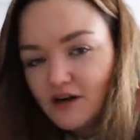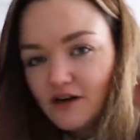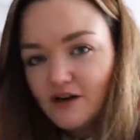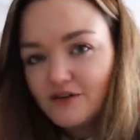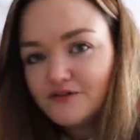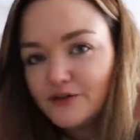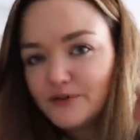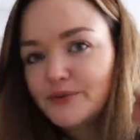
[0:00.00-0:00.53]

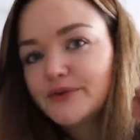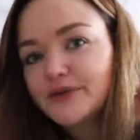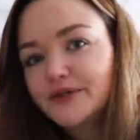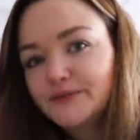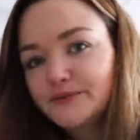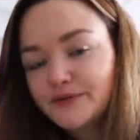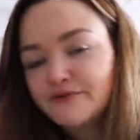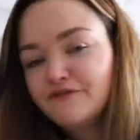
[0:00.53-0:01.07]
All for
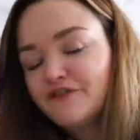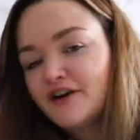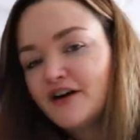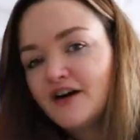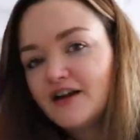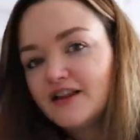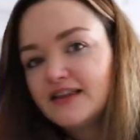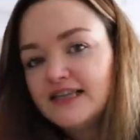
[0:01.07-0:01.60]
one for
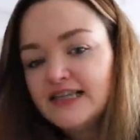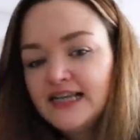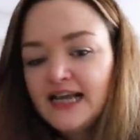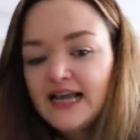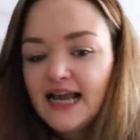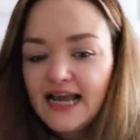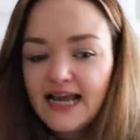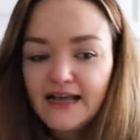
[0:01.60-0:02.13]
all.
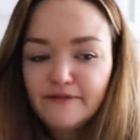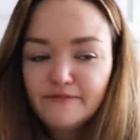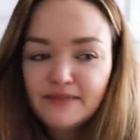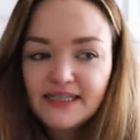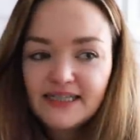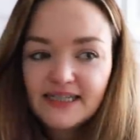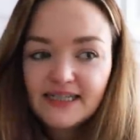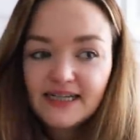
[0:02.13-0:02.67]

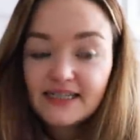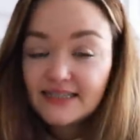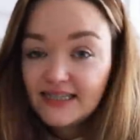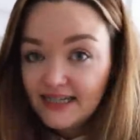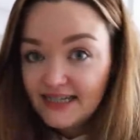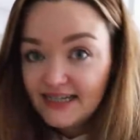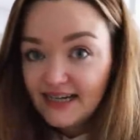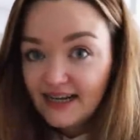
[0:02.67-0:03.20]
I'll
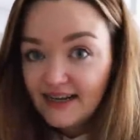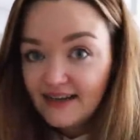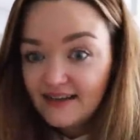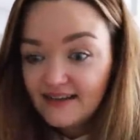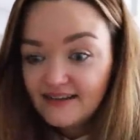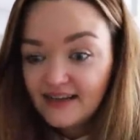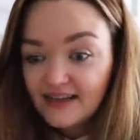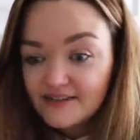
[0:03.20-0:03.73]
see you in the
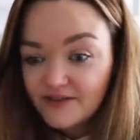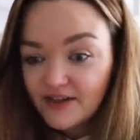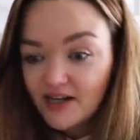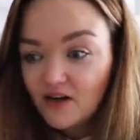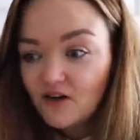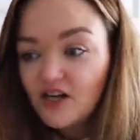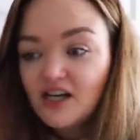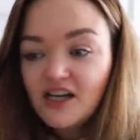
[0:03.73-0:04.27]
next
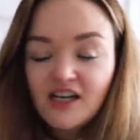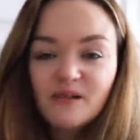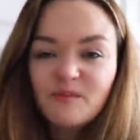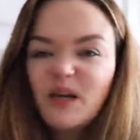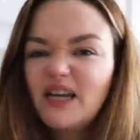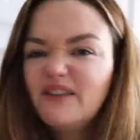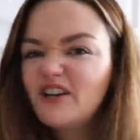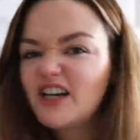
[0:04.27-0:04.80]
video.
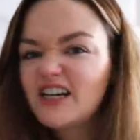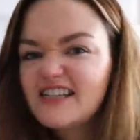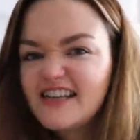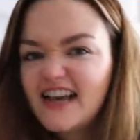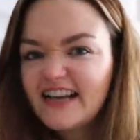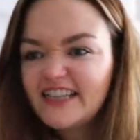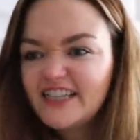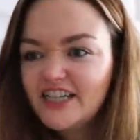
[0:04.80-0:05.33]
Not even gonna
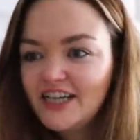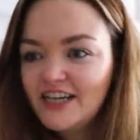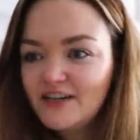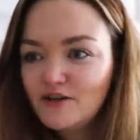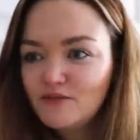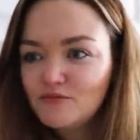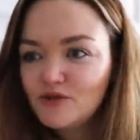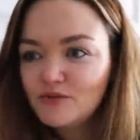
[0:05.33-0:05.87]
say cheeky
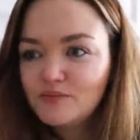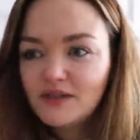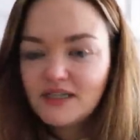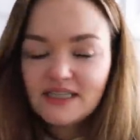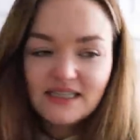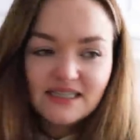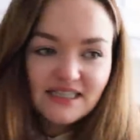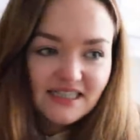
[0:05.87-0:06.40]
thumbs up,
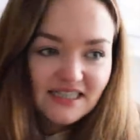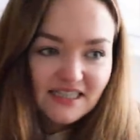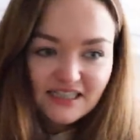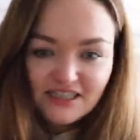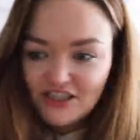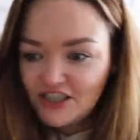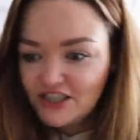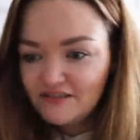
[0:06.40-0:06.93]

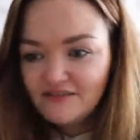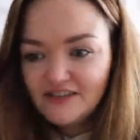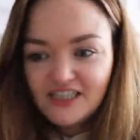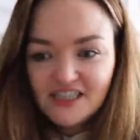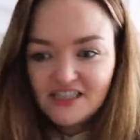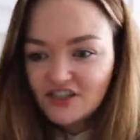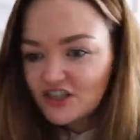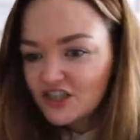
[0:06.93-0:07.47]
because
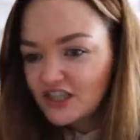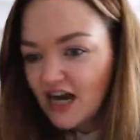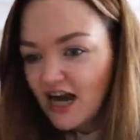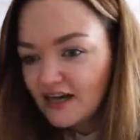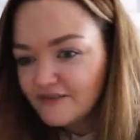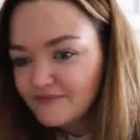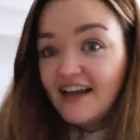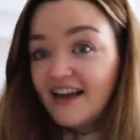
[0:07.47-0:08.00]

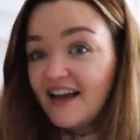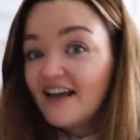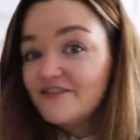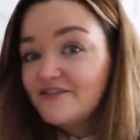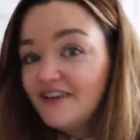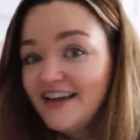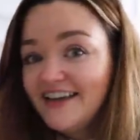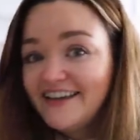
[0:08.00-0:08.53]
I
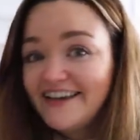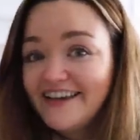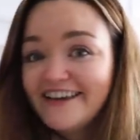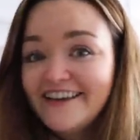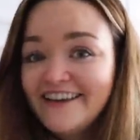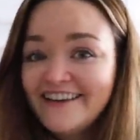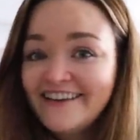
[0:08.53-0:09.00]
can't fake it.